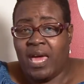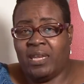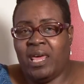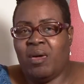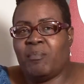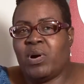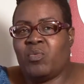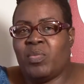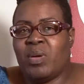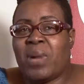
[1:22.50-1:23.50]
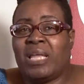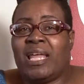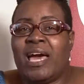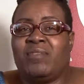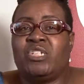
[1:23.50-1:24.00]
In that moment, my
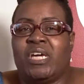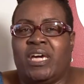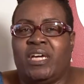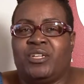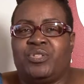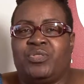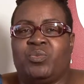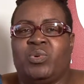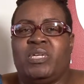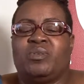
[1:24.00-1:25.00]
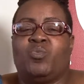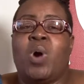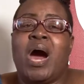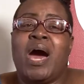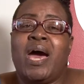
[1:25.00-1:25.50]
life changed. The reason
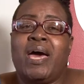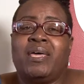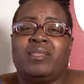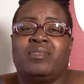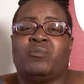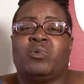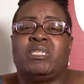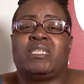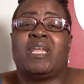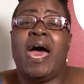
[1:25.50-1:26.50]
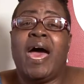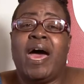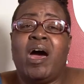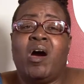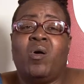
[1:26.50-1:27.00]
why, the reason
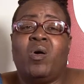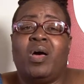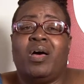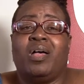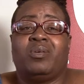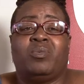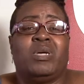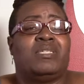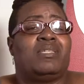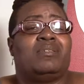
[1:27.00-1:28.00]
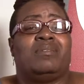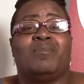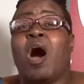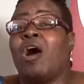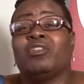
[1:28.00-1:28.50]
how, the reason,
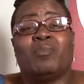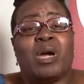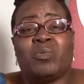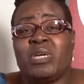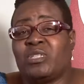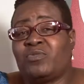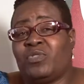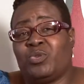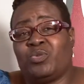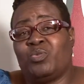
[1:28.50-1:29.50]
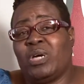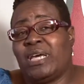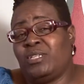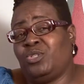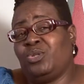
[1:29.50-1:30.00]
all of my reasons for doing what
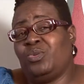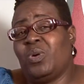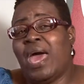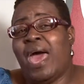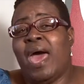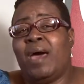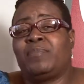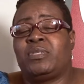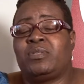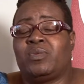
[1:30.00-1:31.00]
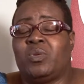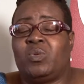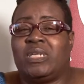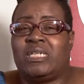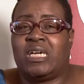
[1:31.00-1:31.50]
I do
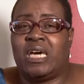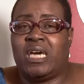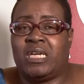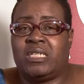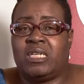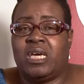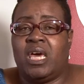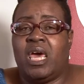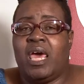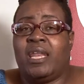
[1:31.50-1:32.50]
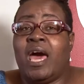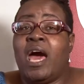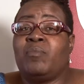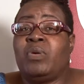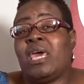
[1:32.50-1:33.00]
absolutely changed. And
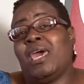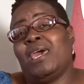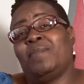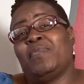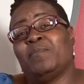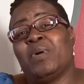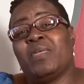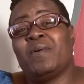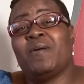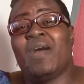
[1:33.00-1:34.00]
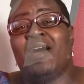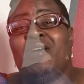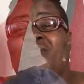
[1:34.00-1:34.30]
I became the mother of